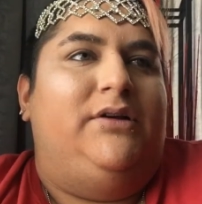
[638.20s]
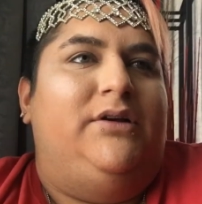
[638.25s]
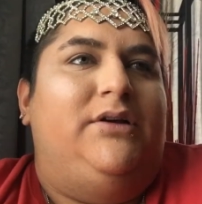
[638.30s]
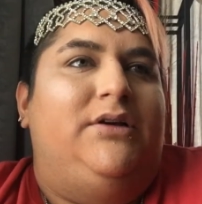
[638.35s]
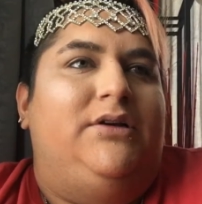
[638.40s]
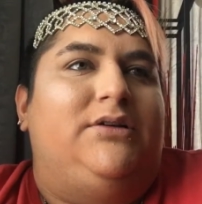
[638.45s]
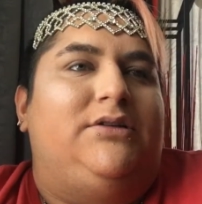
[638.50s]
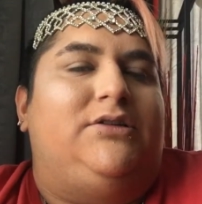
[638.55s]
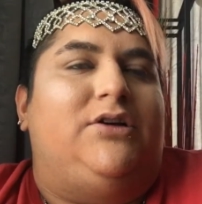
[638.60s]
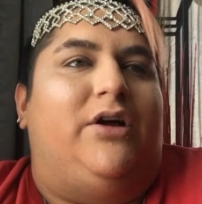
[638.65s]

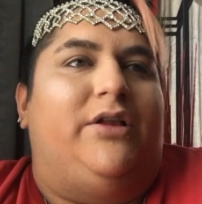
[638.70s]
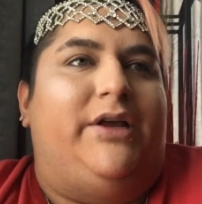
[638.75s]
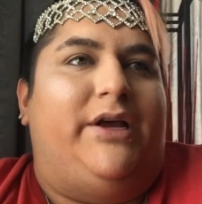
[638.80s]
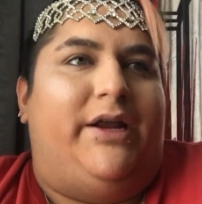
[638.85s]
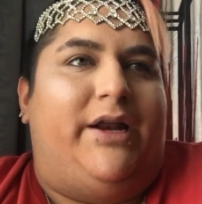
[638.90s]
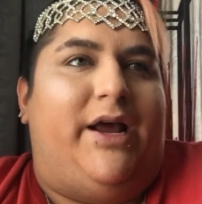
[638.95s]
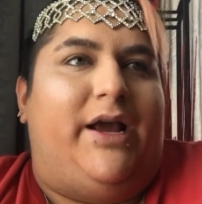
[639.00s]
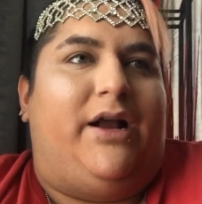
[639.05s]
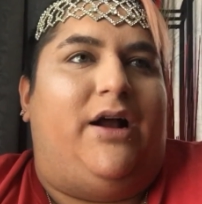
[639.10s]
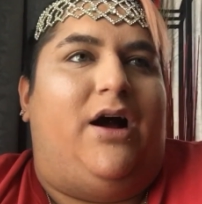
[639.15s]
So then
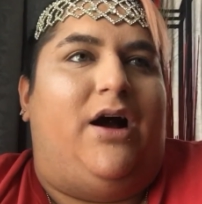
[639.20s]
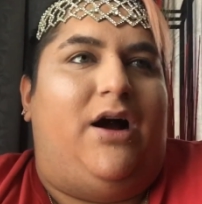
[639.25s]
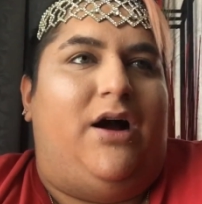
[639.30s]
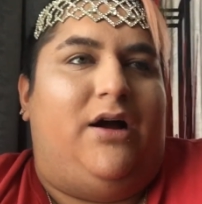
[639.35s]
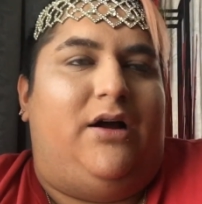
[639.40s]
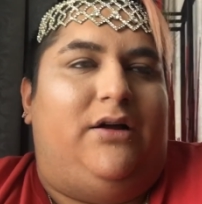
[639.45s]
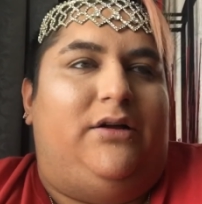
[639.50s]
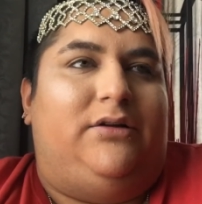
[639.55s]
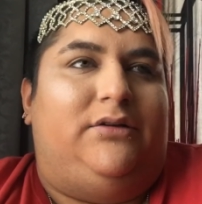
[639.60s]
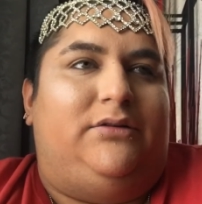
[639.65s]
I got
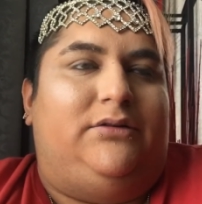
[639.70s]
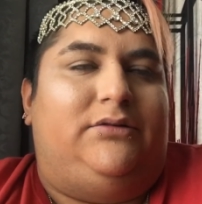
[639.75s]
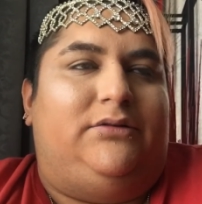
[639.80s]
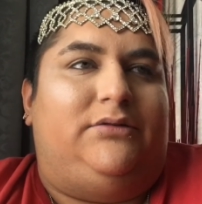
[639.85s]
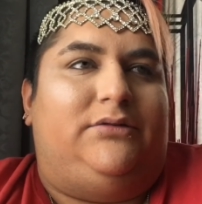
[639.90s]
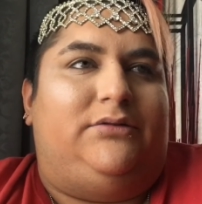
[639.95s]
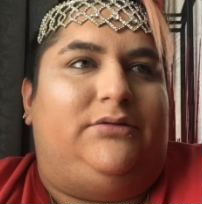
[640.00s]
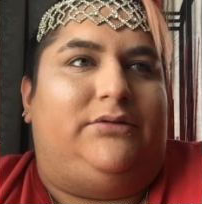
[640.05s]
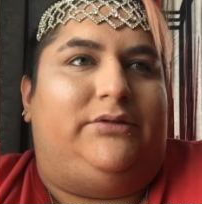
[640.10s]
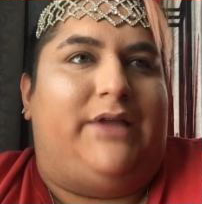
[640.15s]

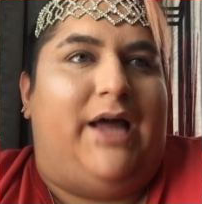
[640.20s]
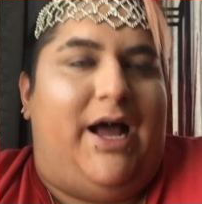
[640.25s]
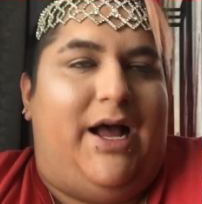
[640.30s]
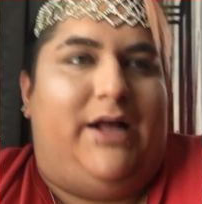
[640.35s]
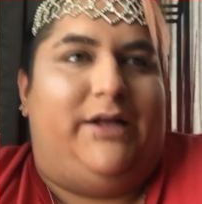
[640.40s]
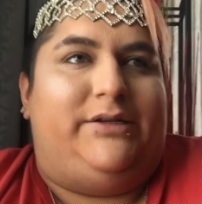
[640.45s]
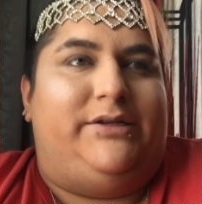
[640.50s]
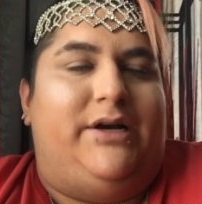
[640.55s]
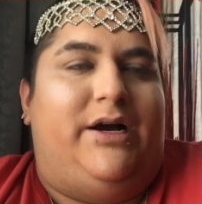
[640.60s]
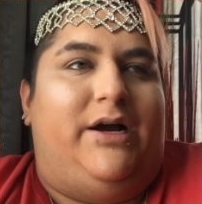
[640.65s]

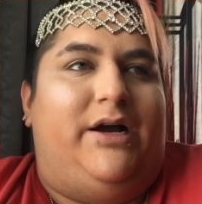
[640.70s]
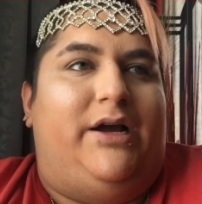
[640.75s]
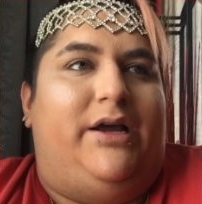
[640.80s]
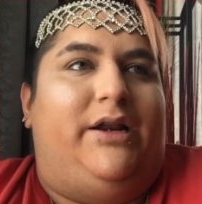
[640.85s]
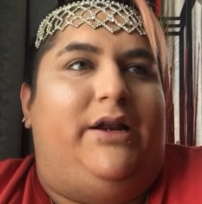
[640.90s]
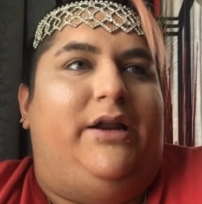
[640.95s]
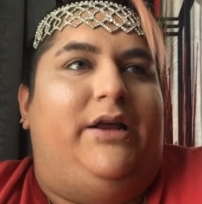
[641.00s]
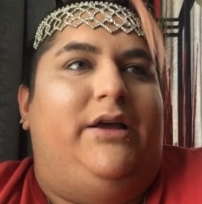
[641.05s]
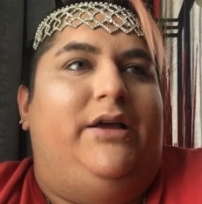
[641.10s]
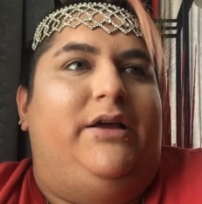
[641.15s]
that
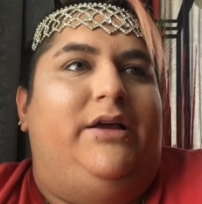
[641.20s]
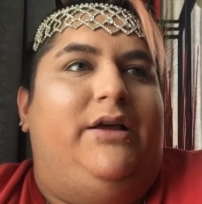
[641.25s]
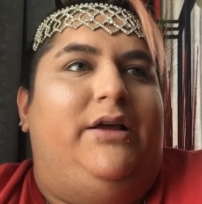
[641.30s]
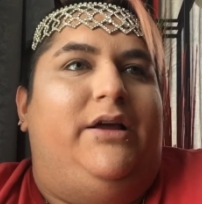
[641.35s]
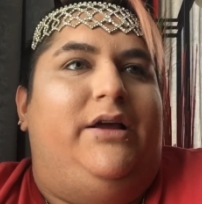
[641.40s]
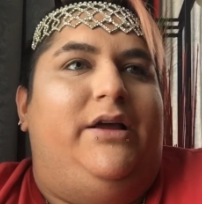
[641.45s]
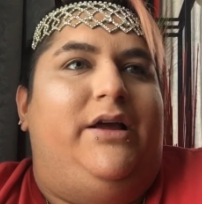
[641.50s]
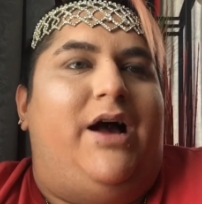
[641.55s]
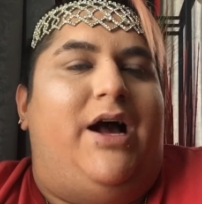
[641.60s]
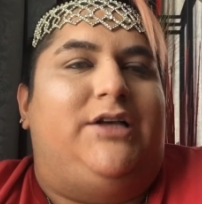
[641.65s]
done.
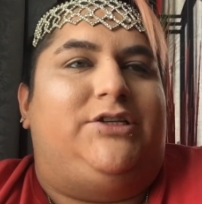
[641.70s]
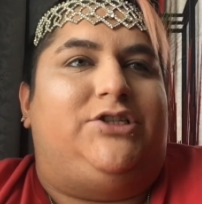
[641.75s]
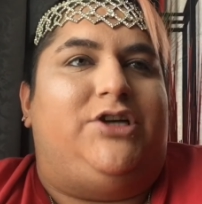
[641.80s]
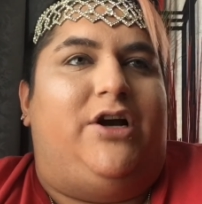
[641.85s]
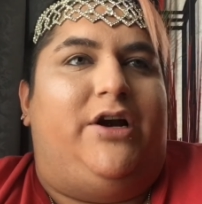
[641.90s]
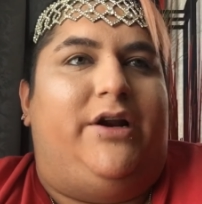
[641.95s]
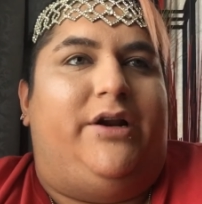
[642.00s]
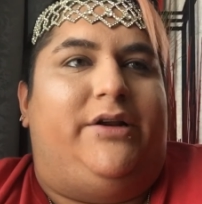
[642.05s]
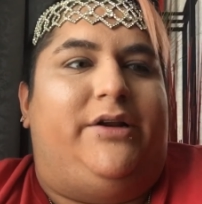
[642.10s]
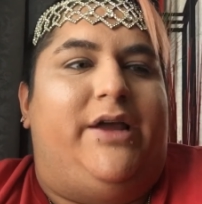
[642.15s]
I
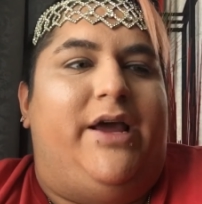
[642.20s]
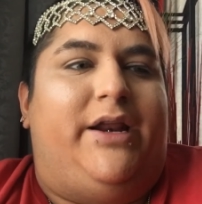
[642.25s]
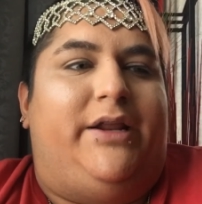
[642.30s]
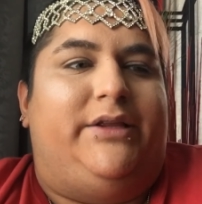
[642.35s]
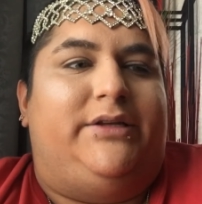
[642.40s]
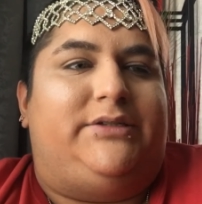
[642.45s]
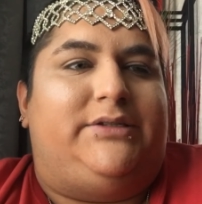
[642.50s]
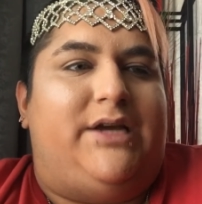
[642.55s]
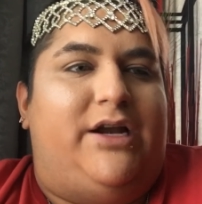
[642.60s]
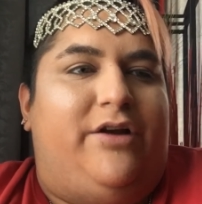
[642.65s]
started getting the
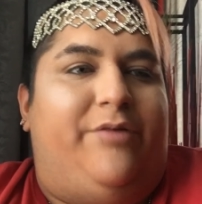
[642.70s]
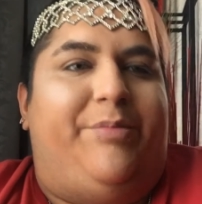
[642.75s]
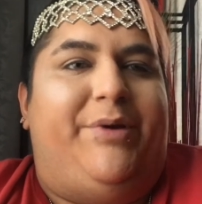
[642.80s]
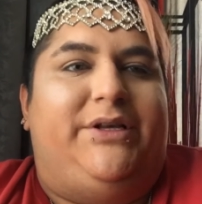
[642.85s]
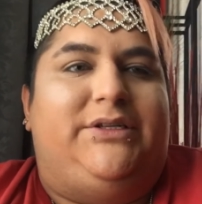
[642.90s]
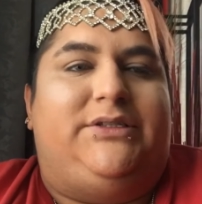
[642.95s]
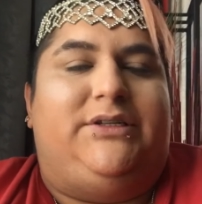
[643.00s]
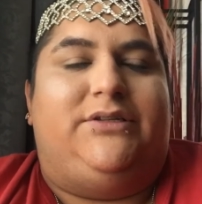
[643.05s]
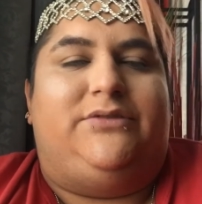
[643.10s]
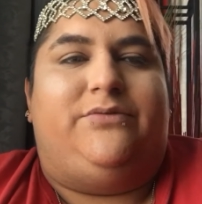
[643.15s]

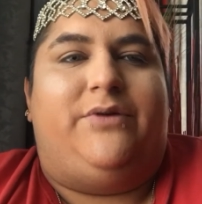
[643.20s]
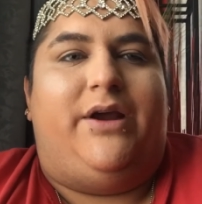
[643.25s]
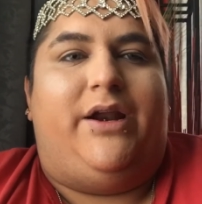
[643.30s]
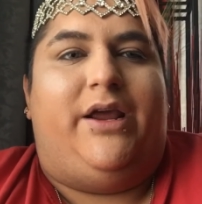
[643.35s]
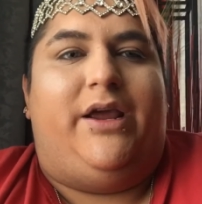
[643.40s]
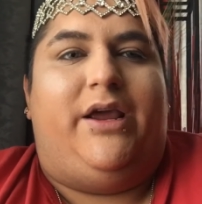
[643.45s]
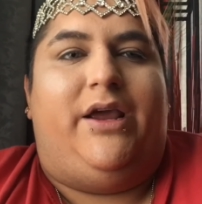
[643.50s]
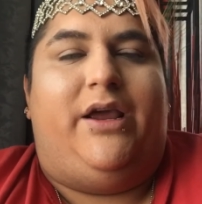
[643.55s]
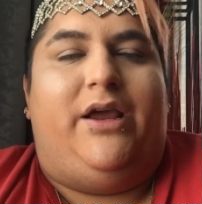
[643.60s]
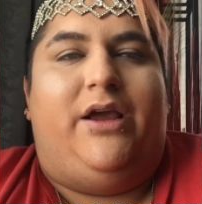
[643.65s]
centerpieces
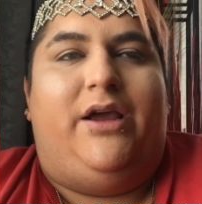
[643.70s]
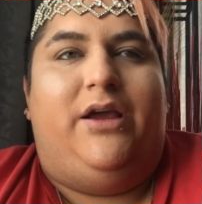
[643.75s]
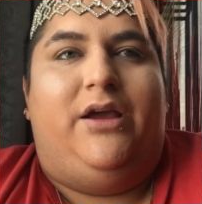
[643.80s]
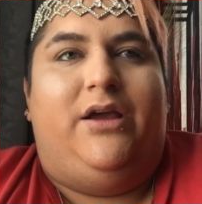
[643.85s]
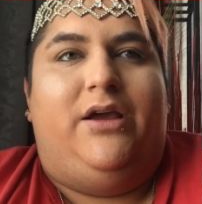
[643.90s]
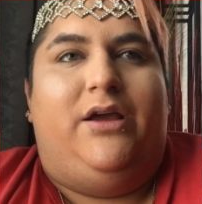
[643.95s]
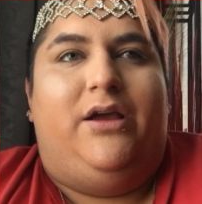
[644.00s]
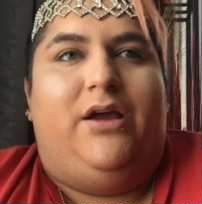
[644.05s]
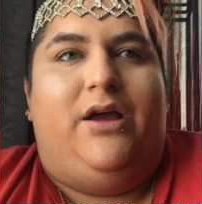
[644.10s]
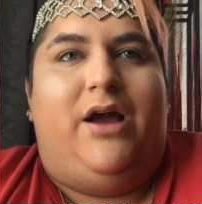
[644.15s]
ready.
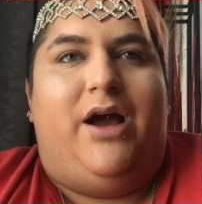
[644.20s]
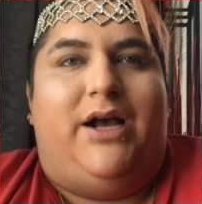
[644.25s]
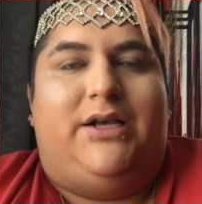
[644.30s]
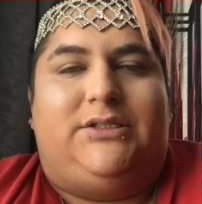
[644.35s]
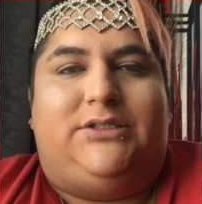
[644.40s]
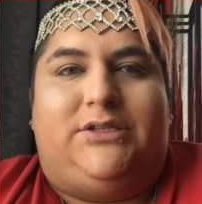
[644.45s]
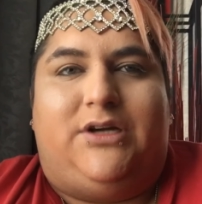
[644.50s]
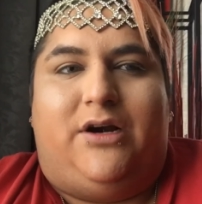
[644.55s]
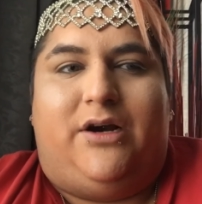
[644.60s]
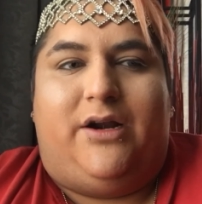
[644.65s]
I
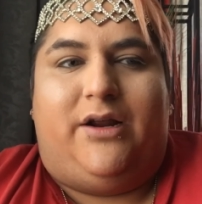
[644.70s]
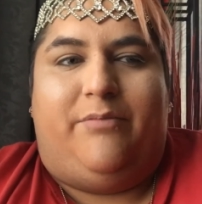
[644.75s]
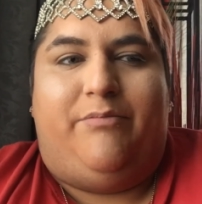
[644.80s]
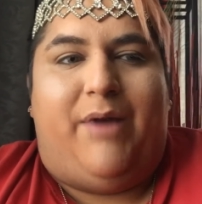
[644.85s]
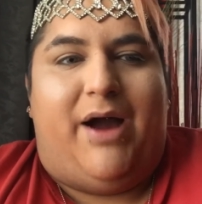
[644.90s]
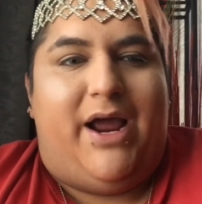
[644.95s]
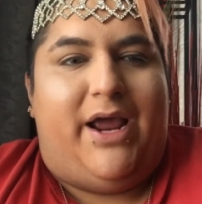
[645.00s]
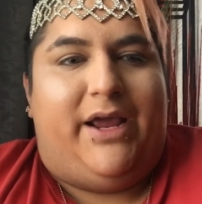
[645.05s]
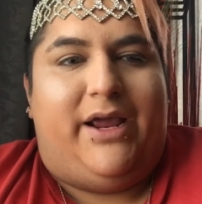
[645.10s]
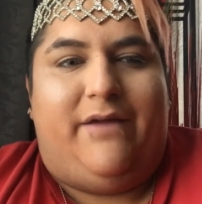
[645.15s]
started
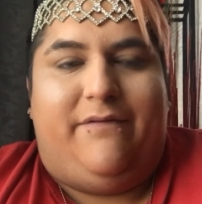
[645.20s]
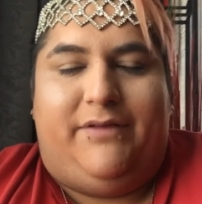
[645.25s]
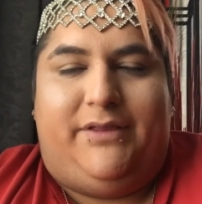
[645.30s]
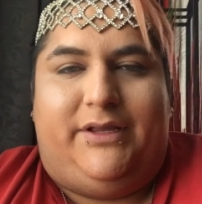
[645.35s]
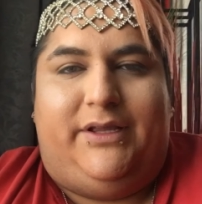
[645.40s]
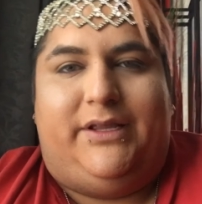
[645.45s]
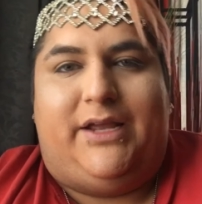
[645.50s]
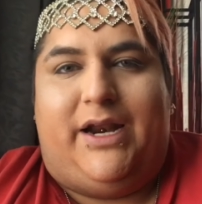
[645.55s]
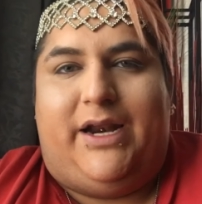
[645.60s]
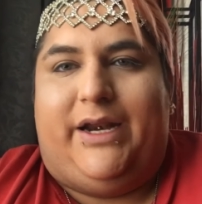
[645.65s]
buying
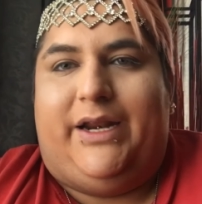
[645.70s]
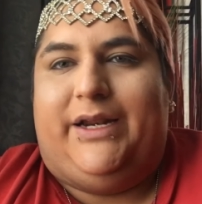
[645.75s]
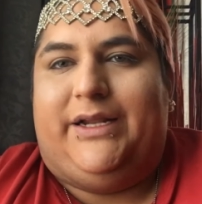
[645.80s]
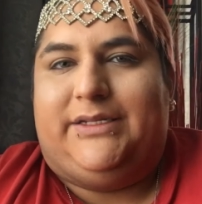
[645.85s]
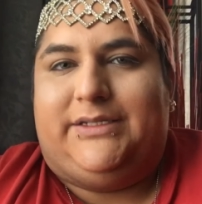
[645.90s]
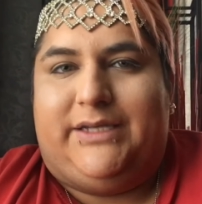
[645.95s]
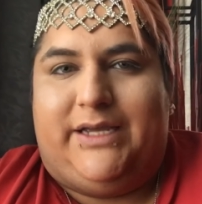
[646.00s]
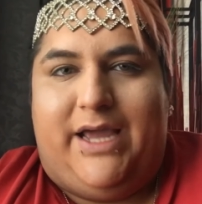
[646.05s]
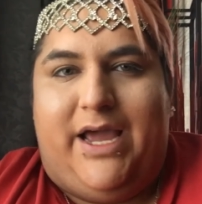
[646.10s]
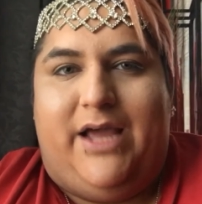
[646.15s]
everything that I needed
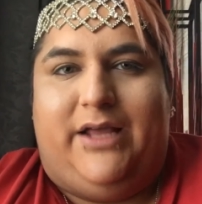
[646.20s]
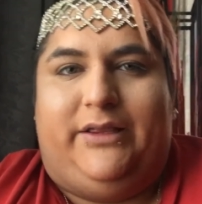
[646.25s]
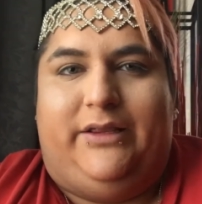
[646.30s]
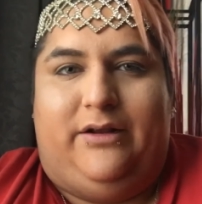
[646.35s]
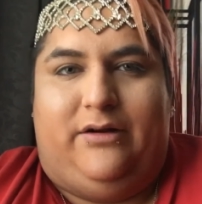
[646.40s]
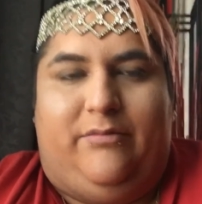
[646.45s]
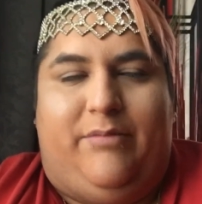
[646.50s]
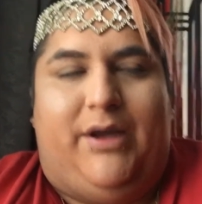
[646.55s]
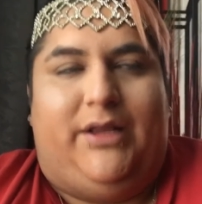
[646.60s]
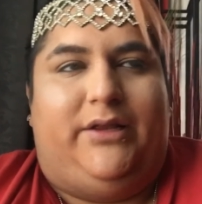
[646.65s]
to get
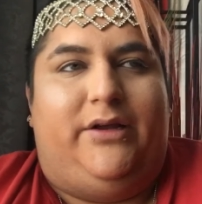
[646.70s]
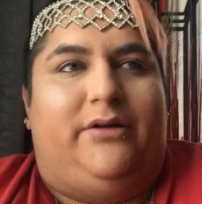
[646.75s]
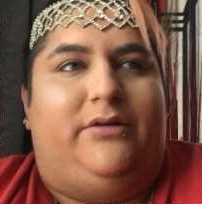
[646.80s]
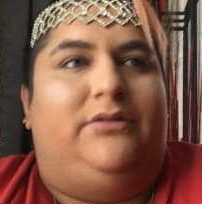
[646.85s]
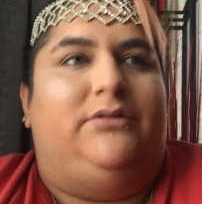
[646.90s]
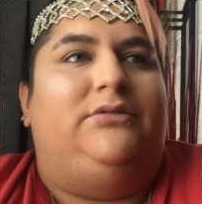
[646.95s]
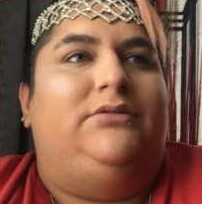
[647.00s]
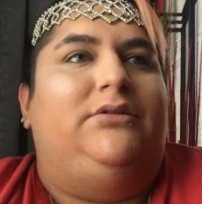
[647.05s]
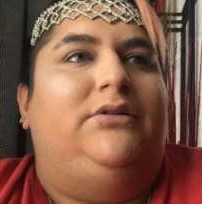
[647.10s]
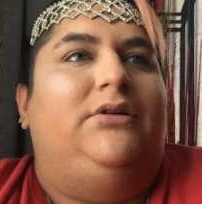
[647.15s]
little by
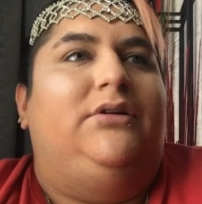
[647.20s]
little.